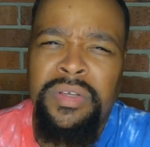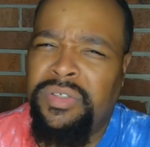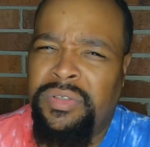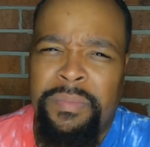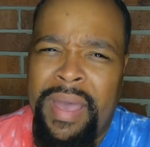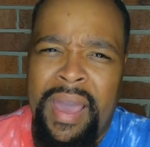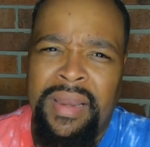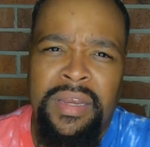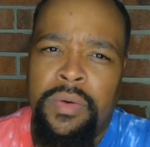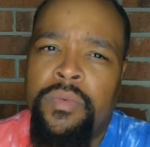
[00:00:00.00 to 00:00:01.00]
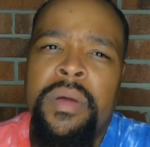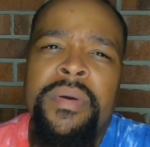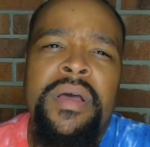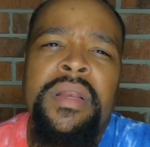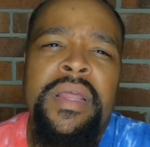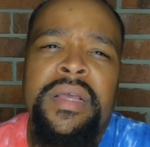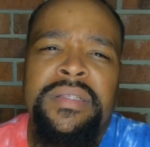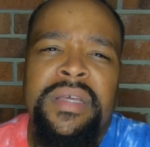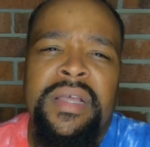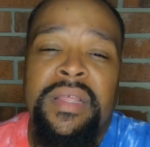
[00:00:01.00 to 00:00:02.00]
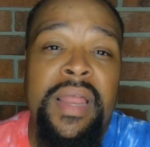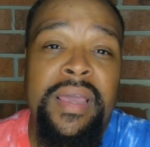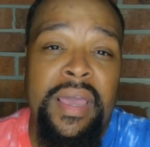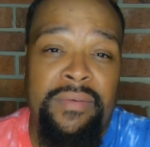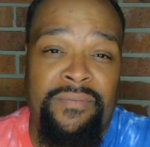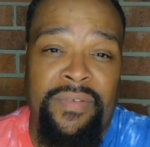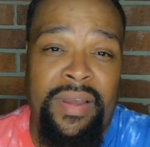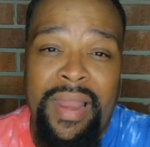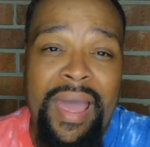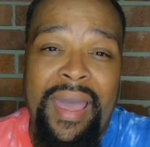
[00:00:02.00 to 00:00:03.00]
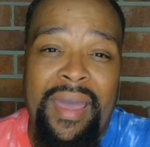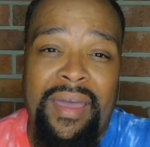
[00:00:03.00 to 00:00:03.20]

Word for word: smiling and rubbing her legs together like a fly.